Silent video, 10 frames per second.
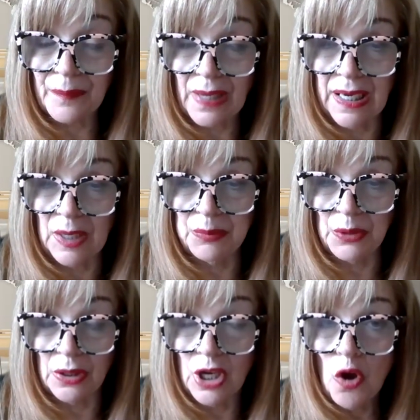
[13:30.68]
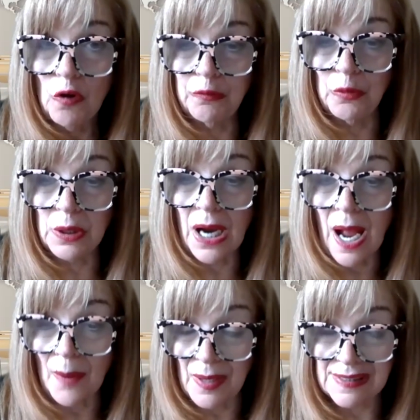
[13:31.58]
handbook for
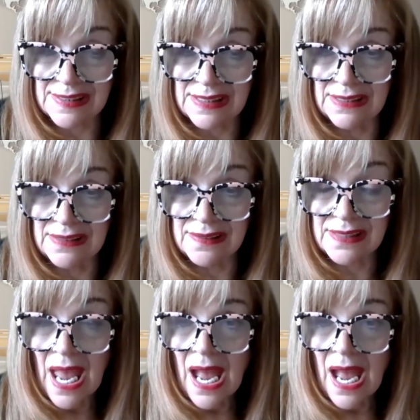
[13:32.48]
Apostilles,